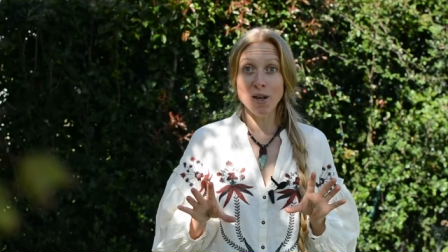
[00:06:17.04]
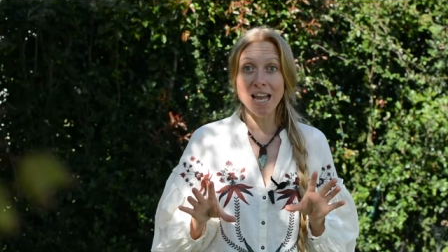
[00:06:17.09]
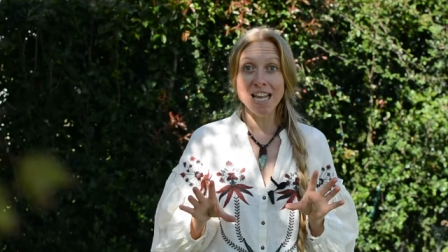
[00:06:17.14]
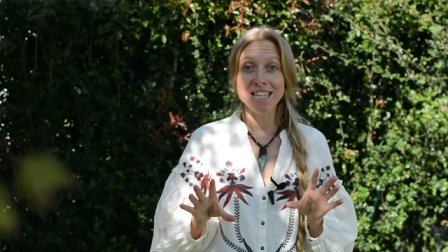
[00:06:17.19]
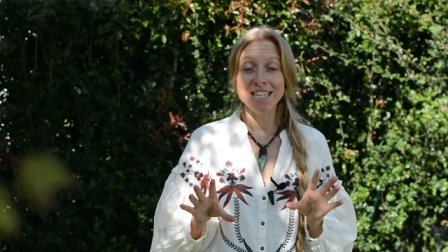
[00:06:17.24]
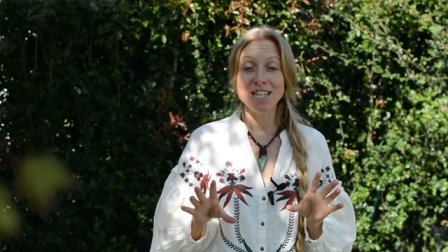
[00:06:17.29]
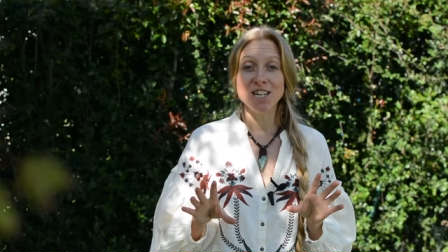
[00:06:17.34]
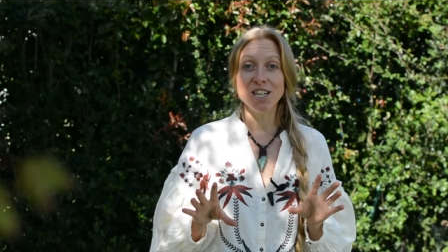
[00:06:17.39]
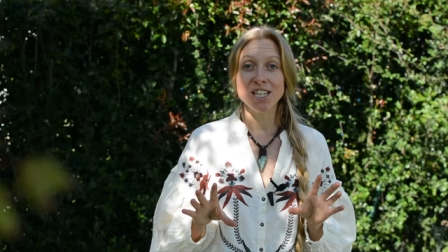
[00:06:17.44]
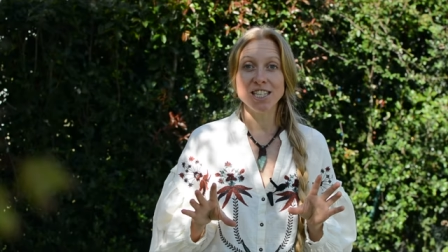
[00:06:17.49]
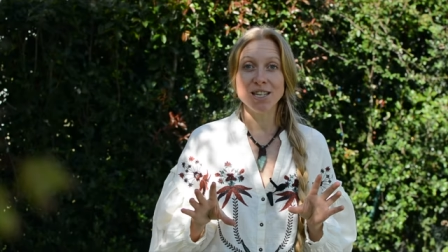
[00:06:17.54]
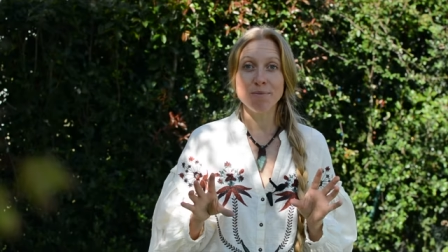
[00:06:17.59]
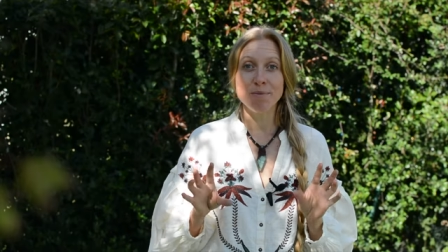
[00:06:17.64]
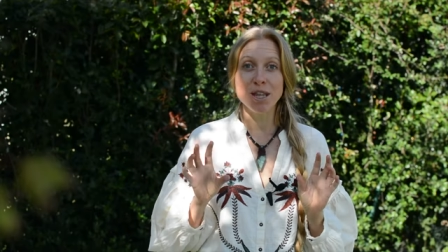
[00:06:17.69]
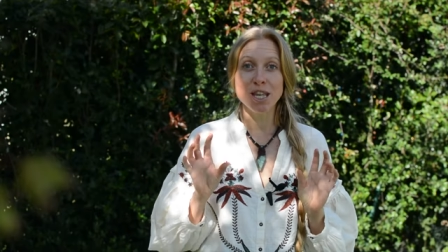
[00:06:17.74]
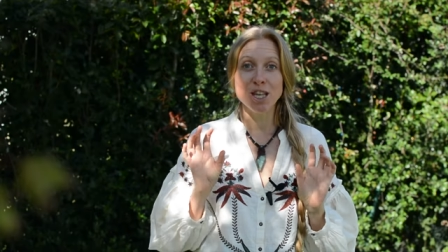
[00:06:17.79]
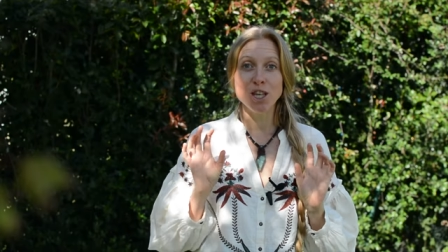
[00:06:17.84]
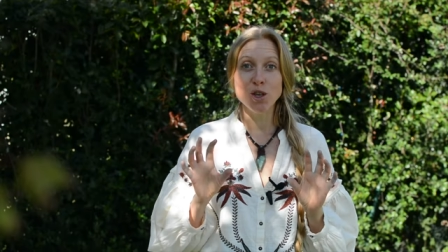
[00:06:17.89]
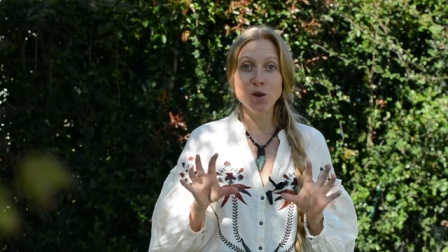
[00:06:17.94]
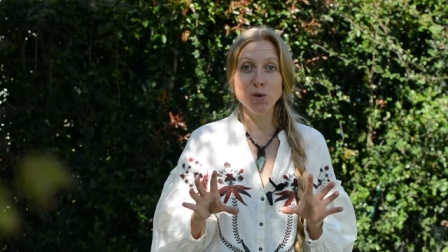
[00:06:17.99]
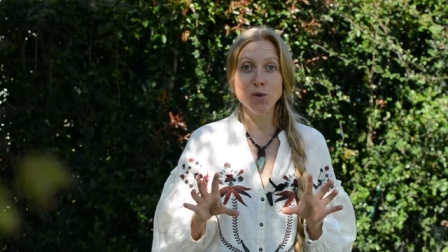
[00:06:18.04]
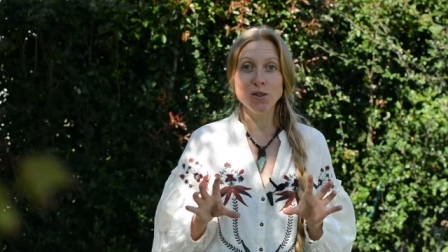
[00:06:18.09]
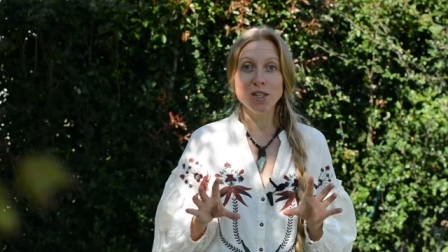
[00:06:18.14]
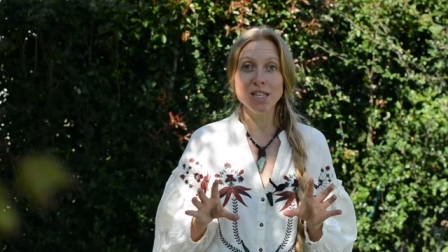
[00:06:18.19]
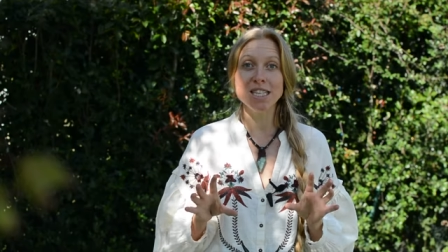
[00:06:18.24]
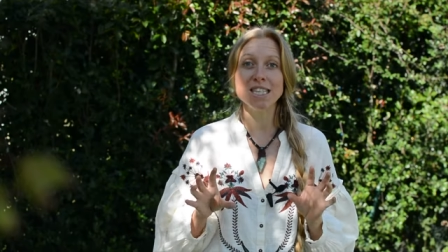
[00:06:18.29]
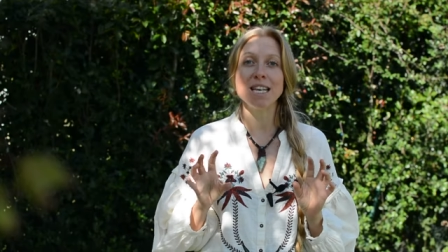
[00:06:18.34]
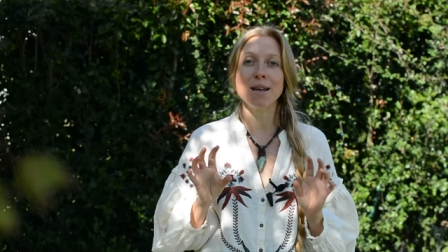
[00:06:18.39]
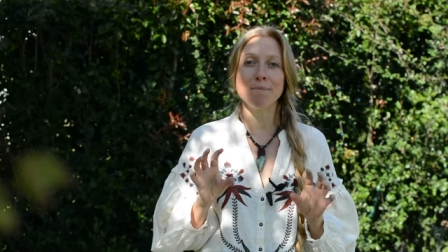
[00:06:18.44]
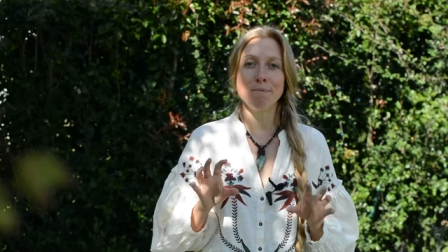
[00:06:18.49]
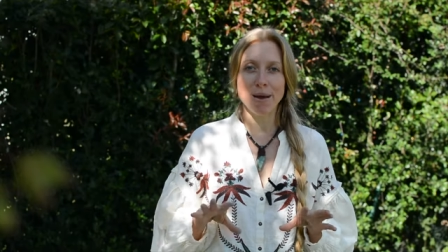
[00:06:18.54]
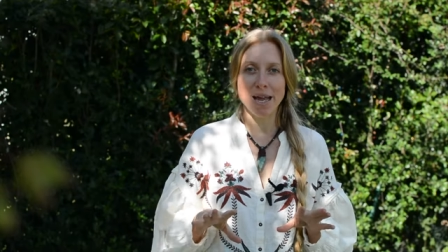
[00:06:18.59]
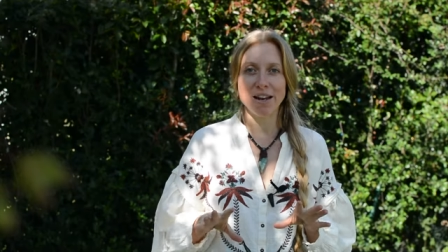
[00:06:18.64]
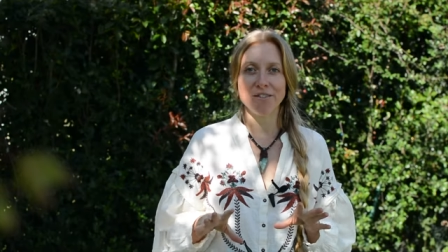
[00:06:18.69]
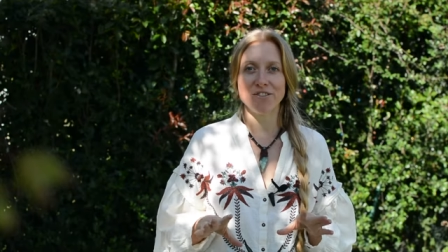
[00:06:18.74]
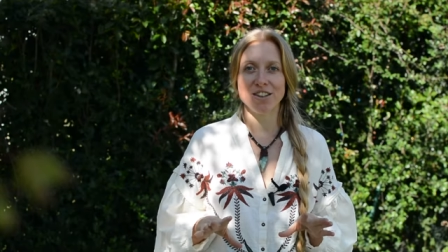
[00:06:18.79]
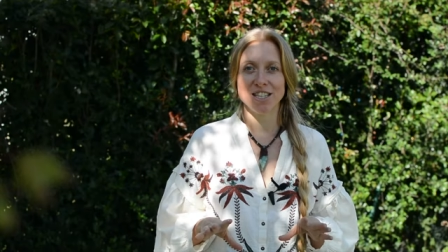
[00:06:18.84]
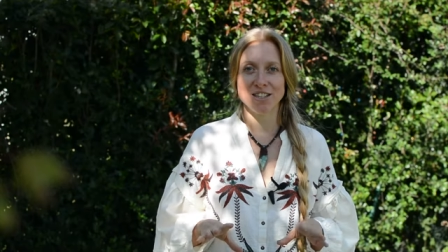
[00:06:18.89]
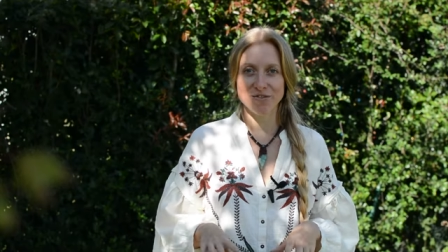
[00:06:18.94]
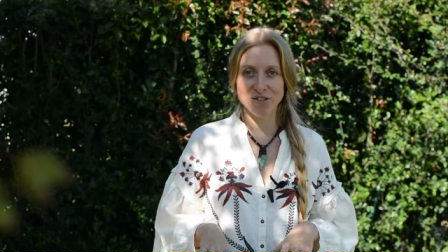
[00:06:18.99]
let's look at some of the uses and
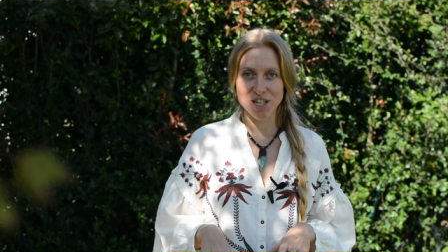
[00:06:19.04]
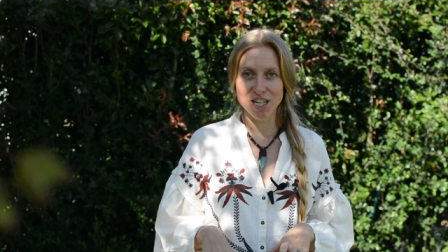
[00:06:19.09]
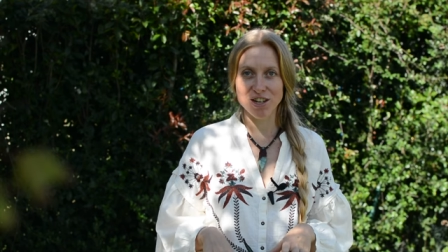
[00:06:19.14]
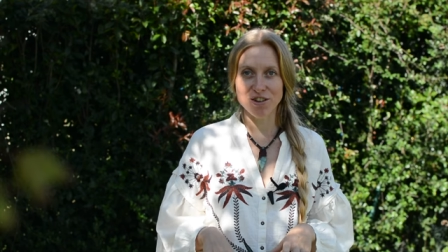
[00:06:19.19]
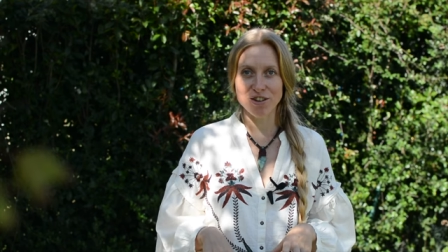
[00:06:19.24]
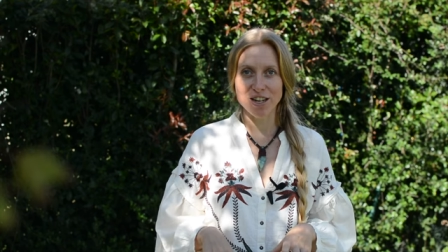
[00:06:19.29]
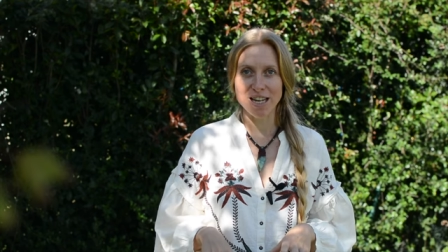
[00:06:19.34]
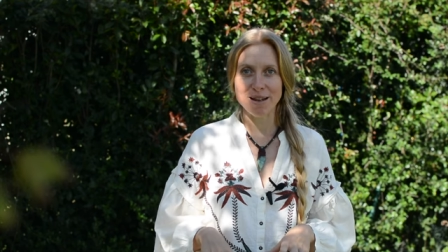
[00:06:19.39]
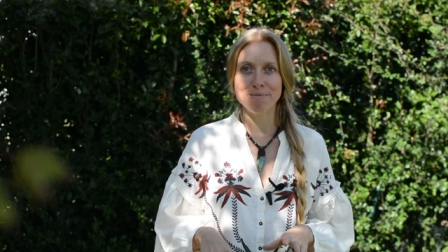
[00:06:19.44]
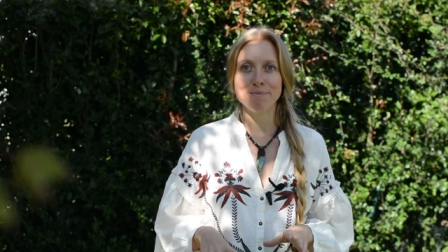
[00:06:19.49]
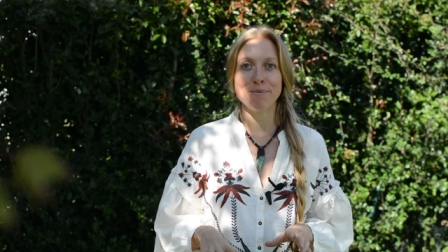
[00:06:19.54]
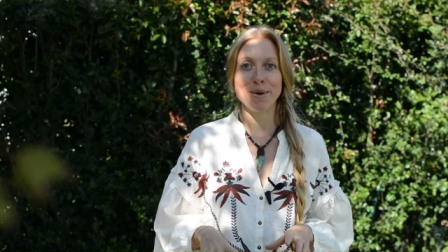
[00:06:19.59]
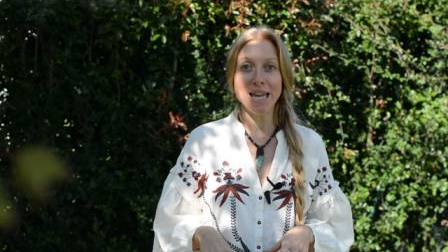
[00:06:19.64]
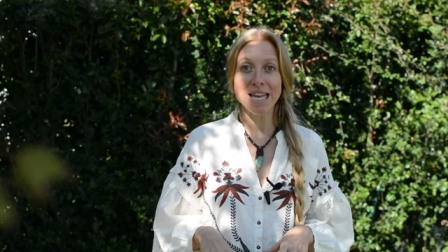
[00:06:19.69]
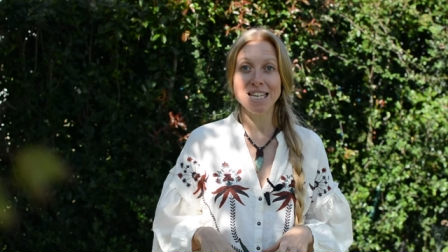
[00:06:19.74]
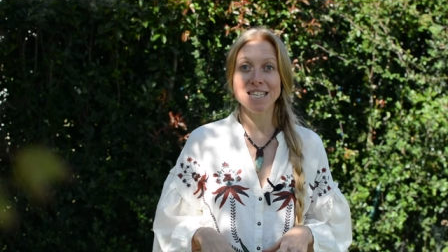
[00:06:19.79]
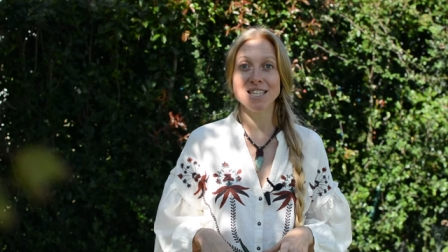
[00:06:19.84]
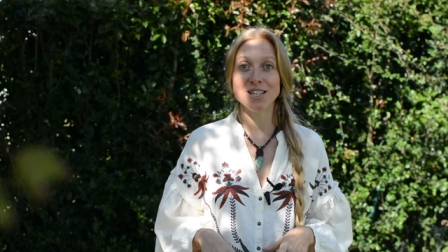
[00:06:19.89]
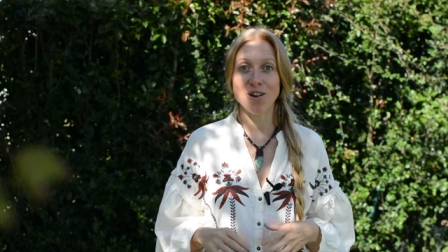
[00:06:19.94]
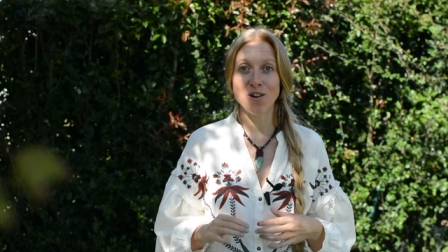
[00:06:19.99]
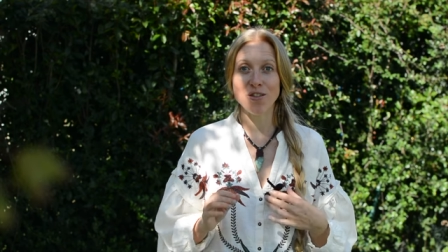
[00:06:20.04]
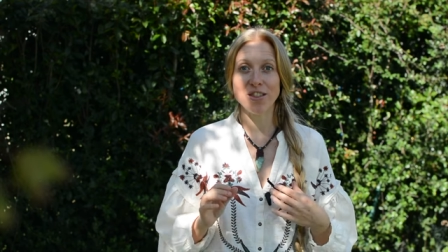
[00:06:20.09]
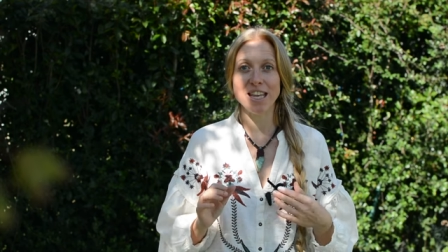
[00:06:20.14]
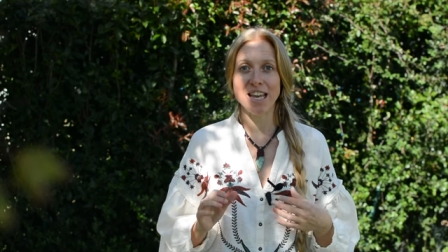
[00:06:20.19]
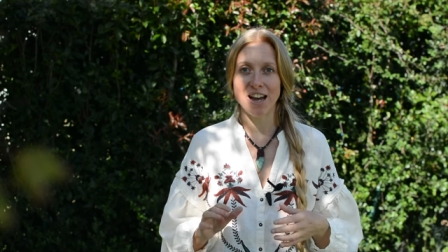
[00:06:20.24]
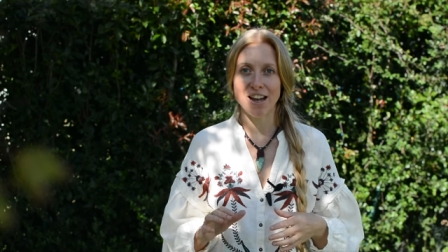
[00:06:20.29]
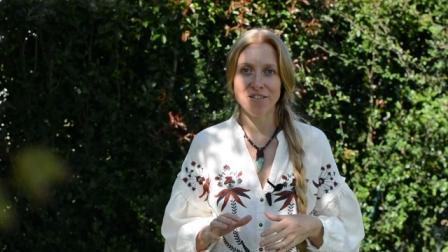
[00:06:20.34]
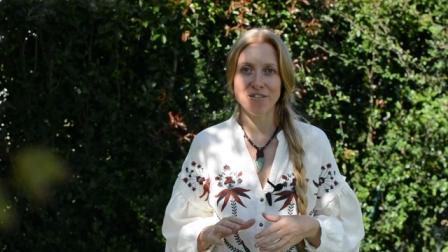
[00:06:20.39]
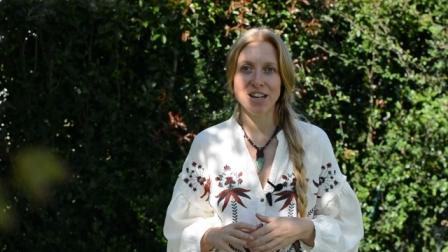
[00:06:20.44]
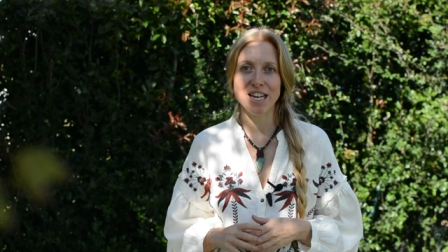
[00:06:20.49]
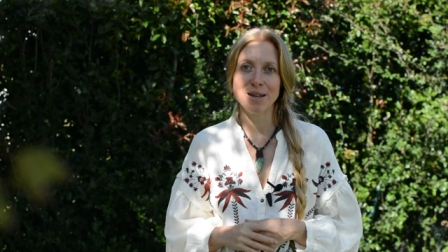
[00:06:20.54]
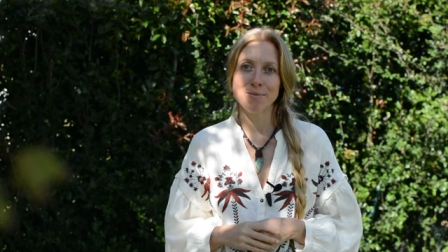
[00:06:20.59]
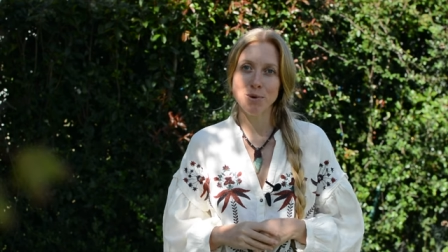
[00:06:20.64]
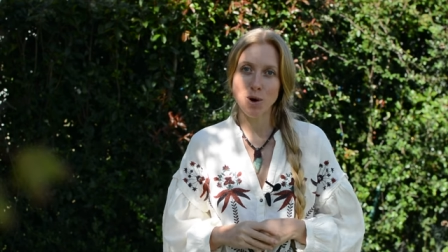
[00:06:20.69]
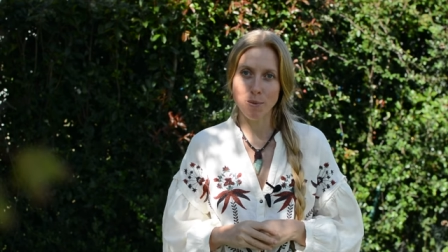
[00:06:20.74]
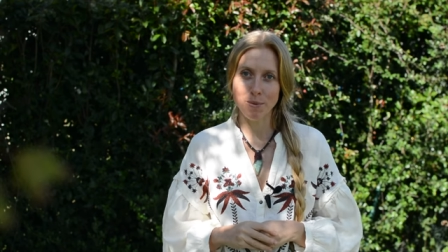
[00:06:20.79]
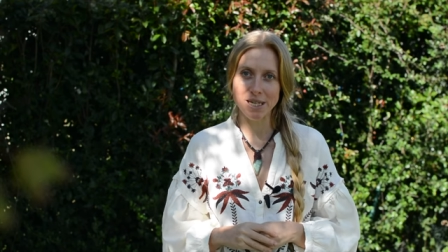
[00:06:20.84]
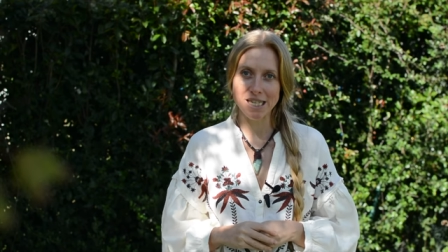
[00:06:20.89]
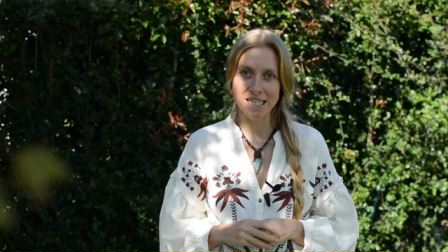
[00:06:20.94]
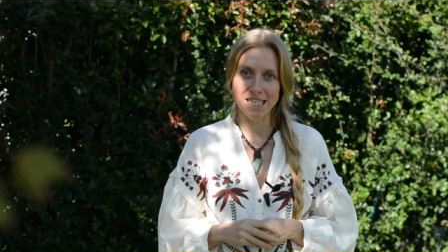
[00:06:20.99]
benefits of chicory based on the Ayurvedic
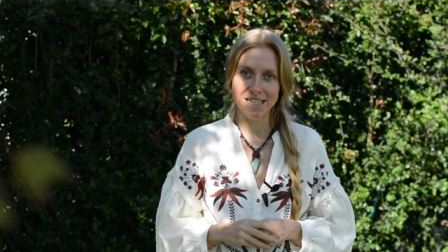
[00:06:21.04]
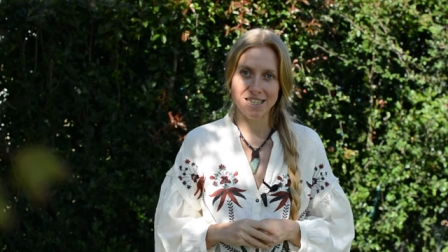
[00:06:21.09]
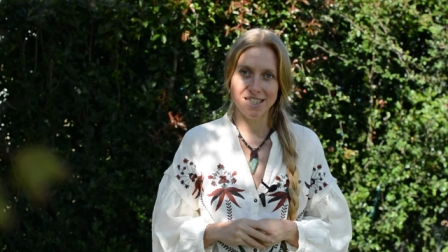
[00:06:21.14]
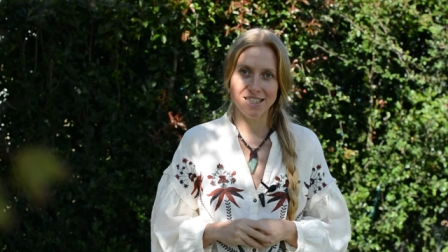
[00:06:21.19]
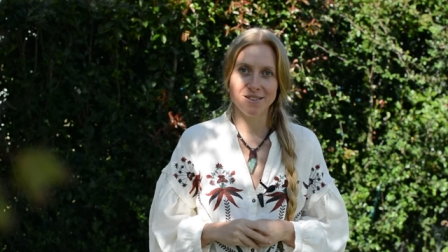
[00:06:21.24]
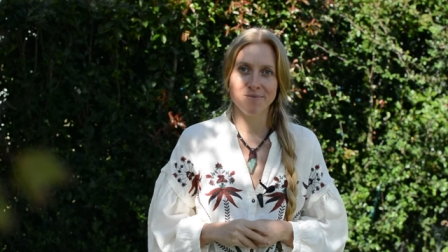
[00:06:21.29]
properties.